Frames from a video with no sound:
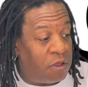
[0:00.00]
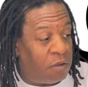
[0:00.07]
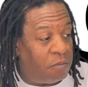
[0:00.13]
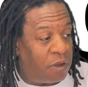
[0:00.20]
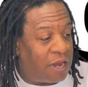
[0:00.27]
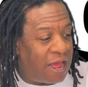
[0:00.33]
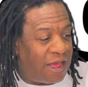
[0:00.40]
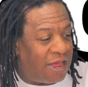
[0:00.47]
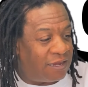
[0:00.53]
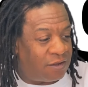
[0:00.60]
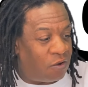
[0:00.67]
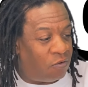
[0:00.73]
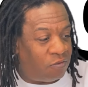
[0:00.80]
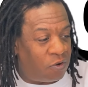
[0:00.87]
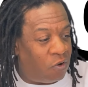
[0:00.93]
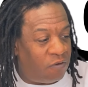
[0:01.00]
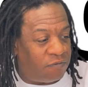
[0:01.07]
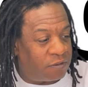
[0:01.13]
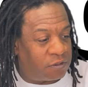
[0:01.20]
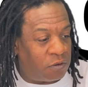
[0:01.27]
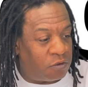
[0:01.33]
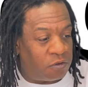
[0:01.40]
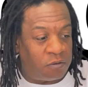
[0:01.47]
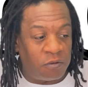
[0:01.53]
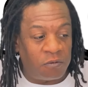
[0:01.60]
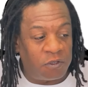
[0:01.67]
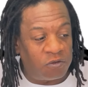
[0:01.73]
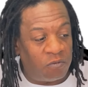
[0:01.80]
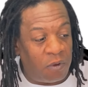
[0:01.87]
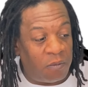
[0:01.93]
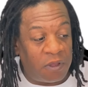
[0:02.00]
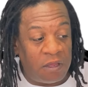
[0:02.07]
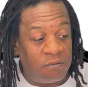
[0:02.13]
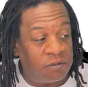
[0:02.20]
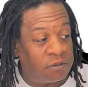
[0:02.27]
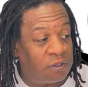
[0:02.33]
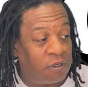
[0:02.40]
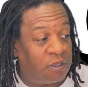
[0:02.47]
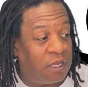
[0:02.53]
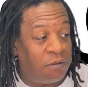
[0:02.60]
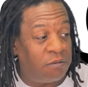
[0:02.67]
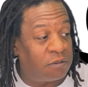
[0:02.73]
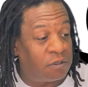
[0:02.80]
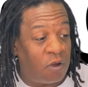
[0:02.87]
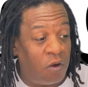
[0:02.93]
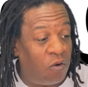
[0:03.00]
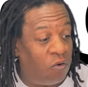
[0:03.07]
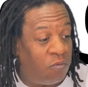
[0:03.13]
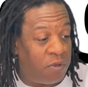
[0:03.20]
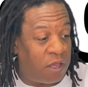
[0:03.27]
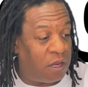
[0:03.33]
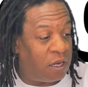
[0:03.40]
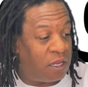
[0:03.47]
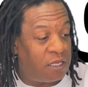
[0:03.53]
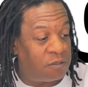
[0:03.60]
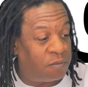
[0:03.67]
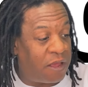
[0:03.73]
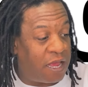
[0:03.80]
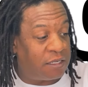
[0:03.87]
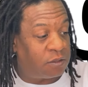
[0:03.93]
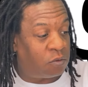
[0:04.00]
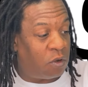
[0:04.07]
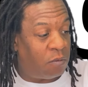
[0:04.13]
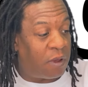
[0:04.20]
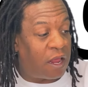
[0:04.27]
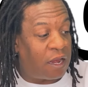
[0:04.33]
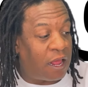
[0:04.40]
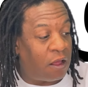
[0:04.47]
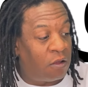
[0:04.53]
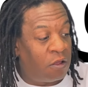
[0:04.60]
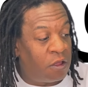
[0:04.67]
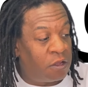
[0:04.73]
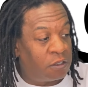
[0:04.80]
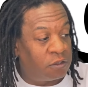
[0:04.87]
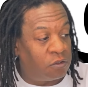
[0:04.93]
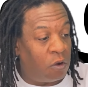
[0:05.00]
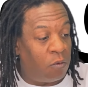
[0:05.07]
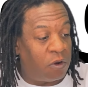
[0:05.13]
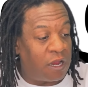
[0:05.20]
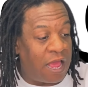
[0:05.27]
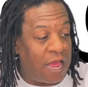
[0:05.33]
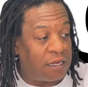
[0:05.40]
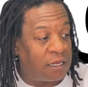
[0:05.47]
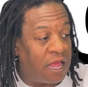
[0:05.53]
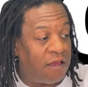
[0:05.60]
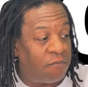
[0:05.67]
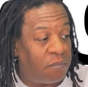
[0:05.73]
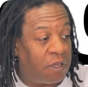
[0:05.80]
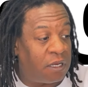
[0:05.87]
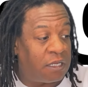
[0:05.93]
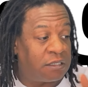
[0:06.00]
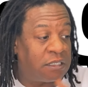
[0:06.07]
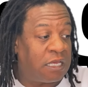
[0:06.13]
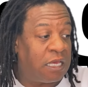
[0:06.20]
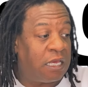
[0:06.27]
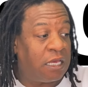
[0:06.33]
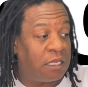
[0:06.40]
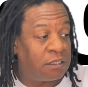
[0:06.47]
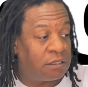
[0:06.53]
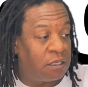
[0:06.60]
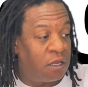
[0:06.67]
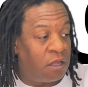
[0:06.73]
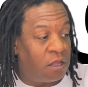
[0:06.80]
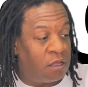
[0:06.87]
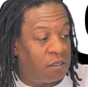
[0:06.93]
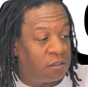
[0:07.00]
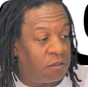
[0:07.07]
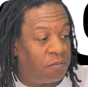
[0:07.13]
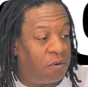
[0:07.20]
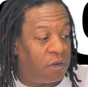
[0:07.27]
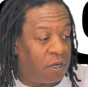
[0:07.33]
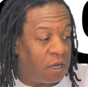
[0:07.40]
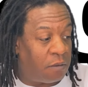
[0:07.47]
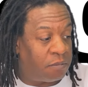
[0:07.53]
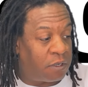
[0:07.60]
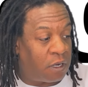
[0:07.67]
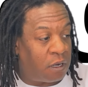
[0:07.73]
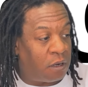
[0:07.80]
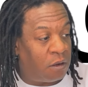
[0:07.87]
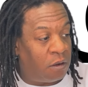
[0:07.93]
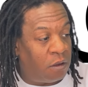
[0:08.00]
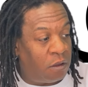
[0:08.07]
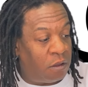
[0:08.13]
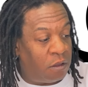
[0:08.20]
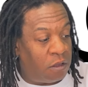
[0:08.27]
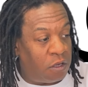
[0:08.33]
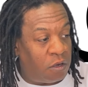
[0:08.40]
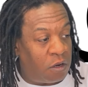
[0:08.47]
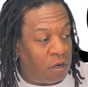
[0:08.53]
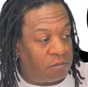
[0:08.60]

But I don't know if it's on YouTube, because remember, he was an old man and he's passed on by now. So it would have had to have been his kids to put it up there. You know what